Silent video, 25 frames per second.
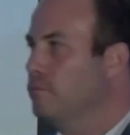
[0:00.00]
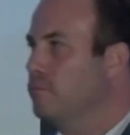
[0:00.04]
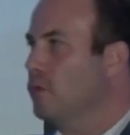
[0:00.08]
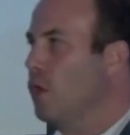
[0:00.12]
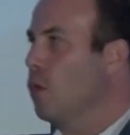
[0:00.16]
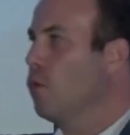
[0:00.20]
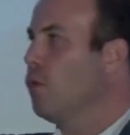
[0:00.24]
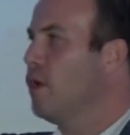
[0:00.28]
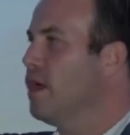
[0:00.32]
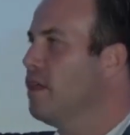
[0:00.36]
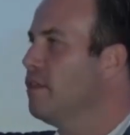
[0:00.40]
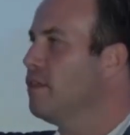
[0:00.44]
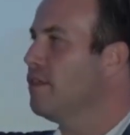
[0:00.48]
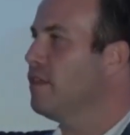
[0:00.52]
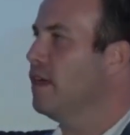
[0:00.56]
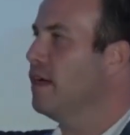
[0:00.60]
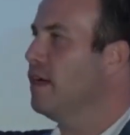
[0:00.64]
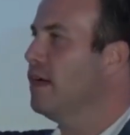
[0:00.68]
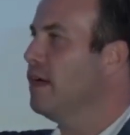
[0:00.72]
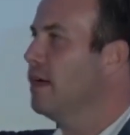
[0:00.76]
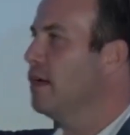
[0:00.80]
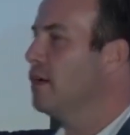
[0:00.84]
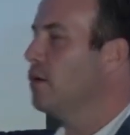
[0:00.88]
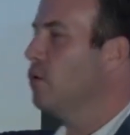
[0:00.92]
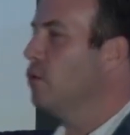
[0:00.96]
with
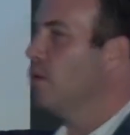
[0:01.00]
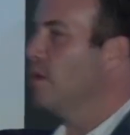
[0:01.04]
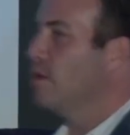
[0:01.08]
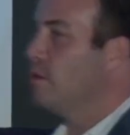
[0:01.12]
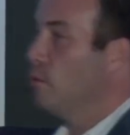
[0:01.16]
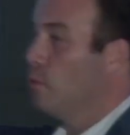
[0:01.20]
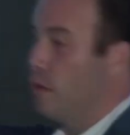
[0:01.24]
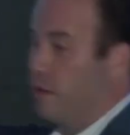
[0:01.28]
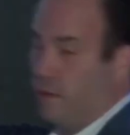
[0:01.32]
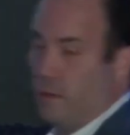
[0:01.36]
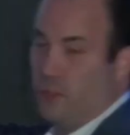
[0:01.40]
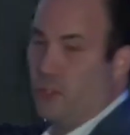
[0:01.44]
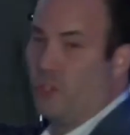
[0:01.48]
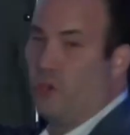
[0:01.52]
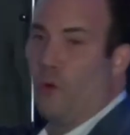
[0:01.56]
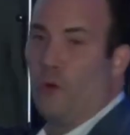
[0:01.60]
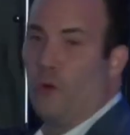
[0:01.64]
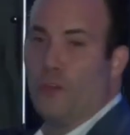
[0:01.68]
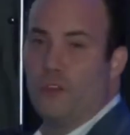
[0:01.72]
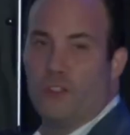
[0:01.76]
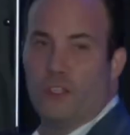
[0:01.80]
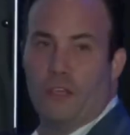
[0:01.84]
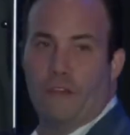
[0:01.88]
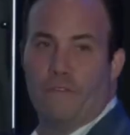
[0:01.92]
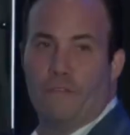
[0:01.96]

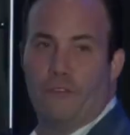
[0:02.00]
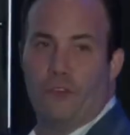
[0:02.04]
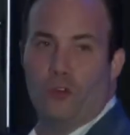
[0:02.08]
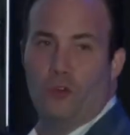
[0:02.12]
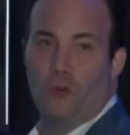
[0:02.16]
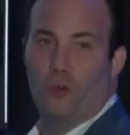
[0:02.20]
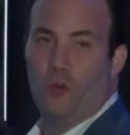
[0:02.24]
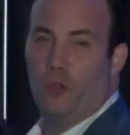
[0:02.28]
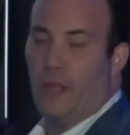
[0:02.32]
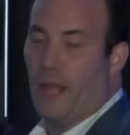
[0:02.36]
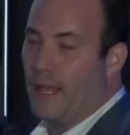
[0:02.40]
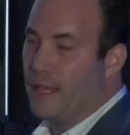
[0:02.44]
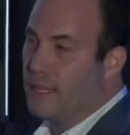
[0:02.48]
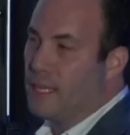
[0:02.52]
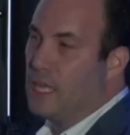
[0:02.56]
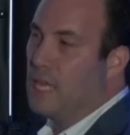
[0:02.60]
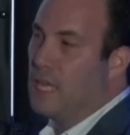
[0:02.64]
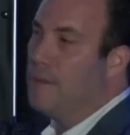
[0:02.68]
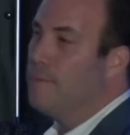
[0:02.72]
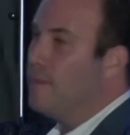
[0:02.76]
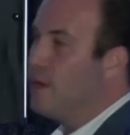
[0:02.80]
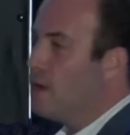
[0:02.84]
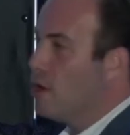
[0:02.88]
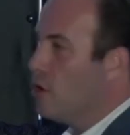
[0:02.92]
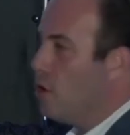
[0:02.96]
sourcing fuel and
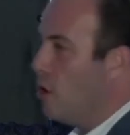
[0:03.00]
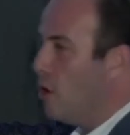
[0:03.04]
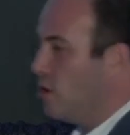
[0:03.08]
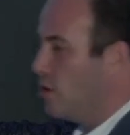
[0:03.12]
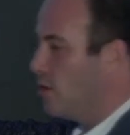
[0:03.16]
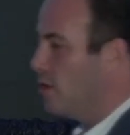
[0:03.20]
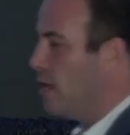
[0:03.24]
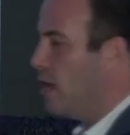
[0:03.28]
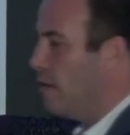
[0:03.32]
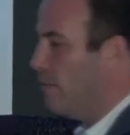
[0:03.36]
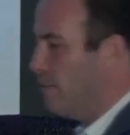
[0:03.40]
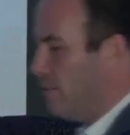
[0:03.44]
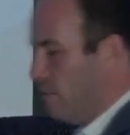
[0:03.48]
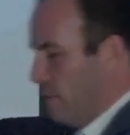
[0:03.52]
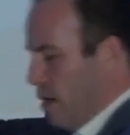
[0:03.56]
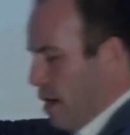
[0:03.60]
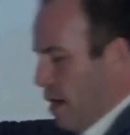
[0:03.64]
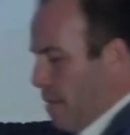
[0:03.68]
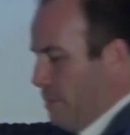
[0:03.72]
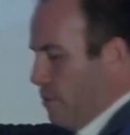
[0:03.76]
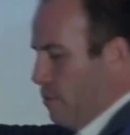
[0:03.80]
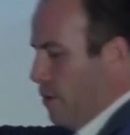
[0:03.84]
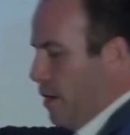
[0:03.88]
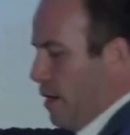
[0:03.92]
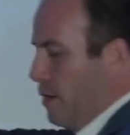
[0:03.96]
keeping costs down for
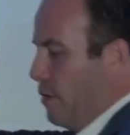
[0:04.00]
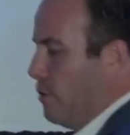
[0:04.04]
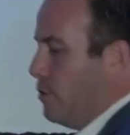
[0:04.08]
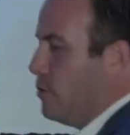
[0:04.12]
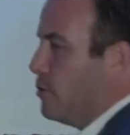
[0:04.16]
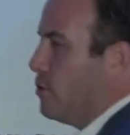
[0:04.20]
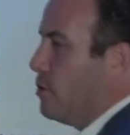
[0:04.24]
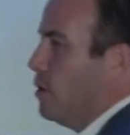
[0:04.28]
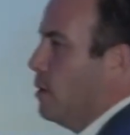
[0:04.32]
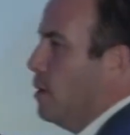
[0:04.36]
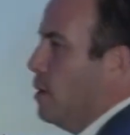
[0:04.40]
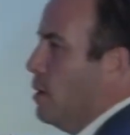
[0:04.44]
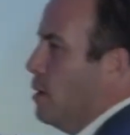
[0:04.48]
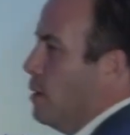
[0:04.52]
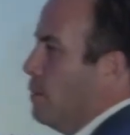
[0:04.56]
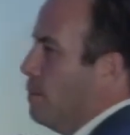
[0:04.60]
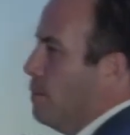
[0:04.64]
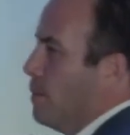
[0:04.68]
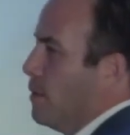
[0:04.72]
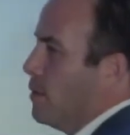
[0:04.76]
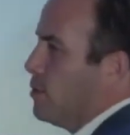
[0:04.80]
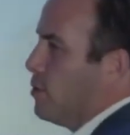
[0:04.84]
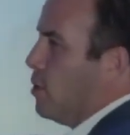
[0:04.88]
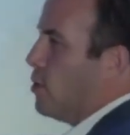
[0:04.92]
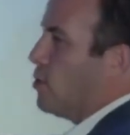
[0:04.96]
operators,
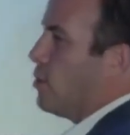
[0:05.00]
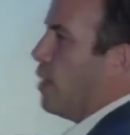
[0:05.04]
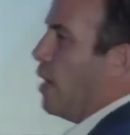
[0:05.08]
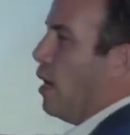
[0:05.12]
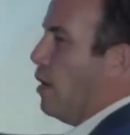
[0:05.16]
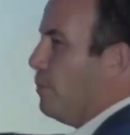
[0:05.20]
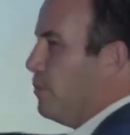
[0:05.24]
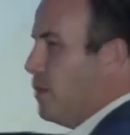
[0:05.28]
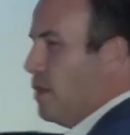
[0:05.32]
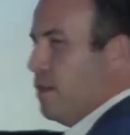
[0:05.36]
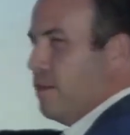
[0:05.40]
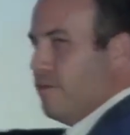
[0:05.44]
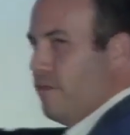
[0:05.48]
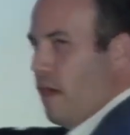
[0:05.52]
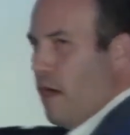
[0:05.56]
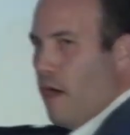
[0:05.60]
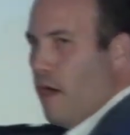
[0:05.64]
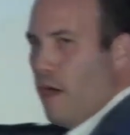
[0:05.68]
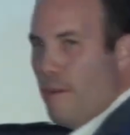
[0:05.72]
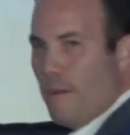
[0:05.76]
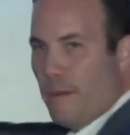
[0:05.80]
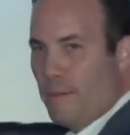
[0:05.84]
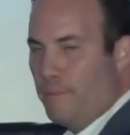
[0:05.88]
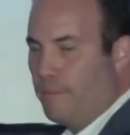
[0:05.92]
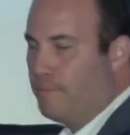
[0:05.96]
but it's also helped the
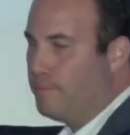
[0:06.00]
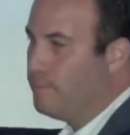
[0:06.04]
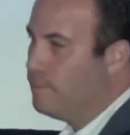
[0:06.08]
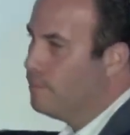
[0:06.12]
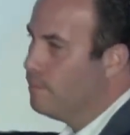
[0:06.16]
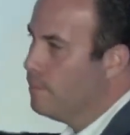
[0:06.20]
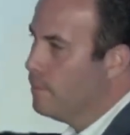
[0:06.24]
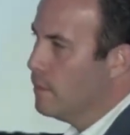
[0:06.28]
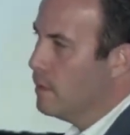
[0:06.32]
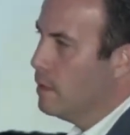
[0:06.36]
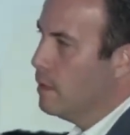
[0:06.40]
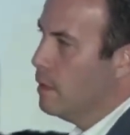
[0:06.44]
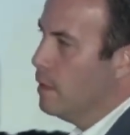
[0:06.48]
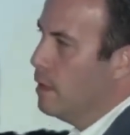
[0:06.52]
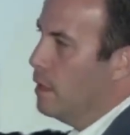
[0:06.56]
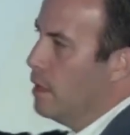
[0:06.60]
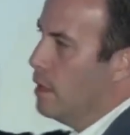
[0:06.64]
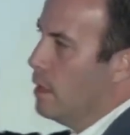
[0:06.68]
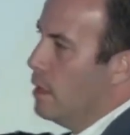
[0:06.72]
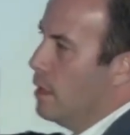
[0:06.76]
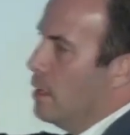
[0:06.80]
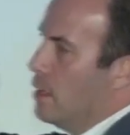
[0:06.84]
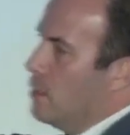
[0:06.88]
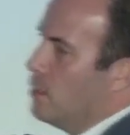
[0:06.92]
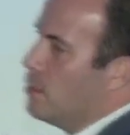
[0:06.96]
environment.
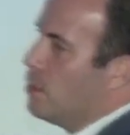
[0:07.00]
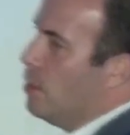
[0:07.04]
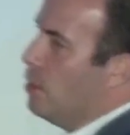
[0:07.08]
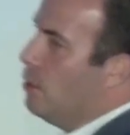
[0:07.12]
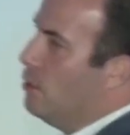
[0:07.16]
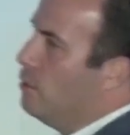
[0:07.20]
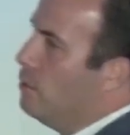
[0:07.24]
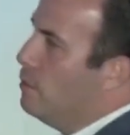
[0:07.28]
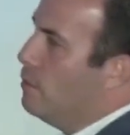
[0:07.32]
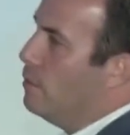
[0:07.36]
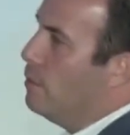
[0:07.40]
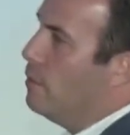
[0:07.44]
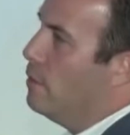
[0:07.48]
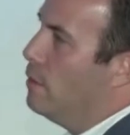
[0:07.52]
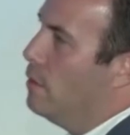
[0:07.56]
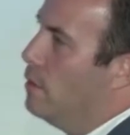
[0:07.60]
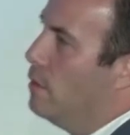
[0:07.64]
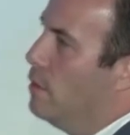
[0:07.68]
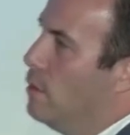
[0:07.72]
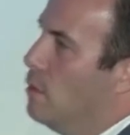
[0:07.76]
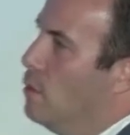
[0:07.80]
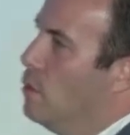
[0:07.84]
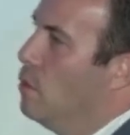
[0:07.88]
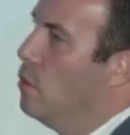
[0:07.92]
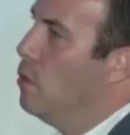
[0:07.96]
So
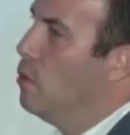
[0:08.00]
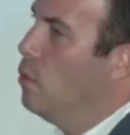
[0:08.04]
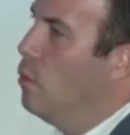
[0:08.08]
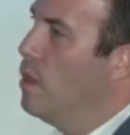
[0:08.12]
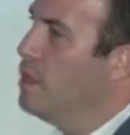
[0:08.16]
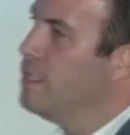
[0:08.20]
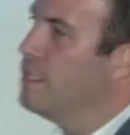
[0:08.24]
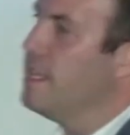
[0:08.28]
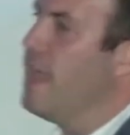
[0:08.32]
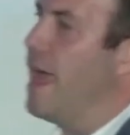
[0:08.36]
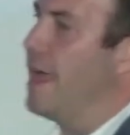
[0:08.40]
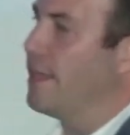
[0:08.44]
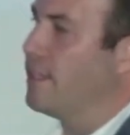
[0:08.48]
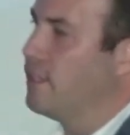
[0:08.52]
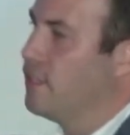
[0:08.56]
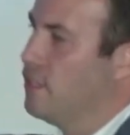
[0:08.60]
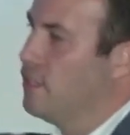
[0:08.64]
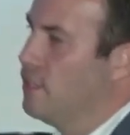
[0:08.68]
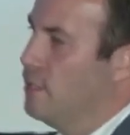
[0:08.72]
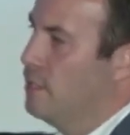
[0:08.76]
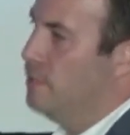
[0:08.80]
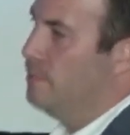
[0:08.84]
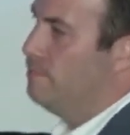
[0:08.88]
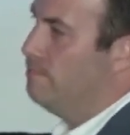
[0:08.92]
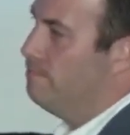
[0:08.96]
what's
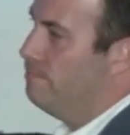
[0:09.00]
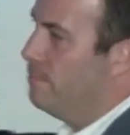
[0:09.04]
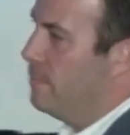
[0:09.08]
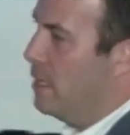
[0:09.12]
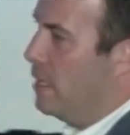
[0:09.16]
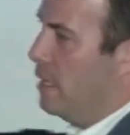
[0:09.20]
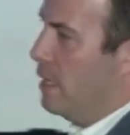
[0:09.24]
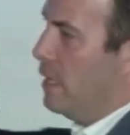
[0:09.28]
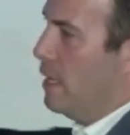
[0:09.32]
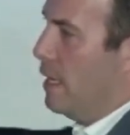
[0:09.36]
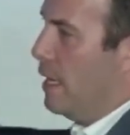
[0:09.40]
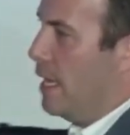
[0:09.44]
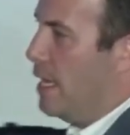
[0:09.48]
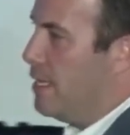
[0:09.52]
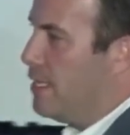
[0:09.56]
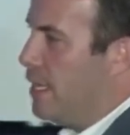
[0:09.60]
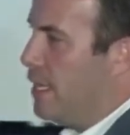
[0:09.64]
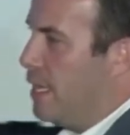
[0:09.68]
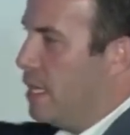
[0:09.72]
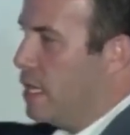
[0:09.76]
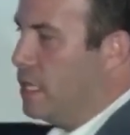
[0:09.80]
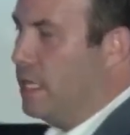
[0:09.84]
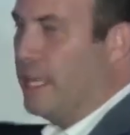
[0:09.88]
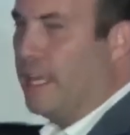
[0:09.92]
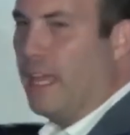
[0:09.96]
next? Is
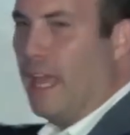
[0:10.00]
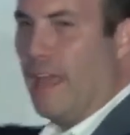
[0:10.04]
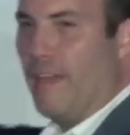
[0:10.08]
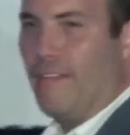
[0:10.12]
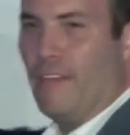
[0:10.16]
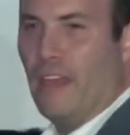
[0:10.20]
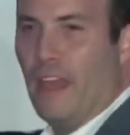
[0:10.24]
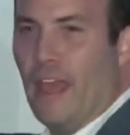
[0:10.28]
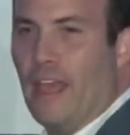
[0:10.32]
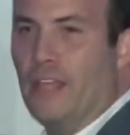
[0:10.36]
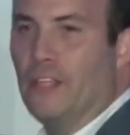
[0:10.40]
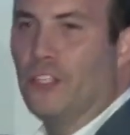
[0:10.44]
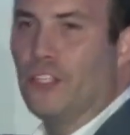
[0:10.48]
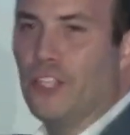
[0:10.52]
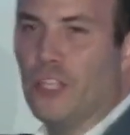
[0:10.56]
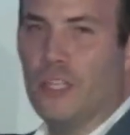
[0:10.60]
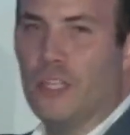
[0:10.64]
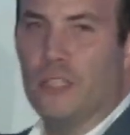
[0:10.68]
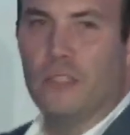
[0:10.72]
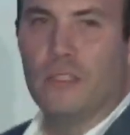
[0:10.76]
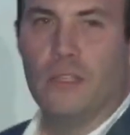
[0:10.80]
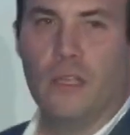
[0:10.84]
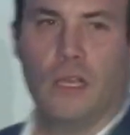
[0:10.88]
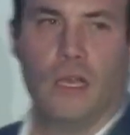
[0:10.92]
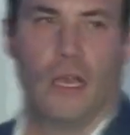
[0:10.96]
it Click
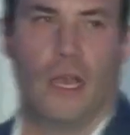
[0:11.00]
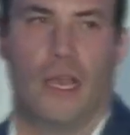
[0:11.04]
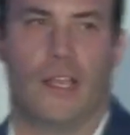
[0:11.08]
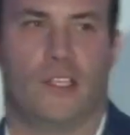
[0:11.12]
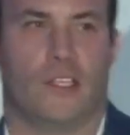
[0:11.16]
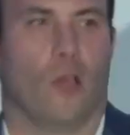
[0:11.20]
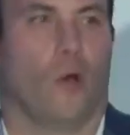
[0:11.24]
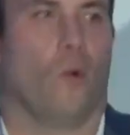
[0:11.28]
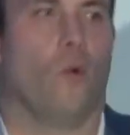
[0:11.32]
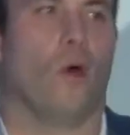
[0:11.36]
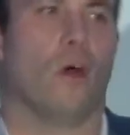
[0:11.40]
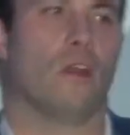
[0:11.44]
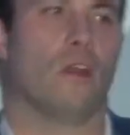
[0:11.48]
Aviation? Is it one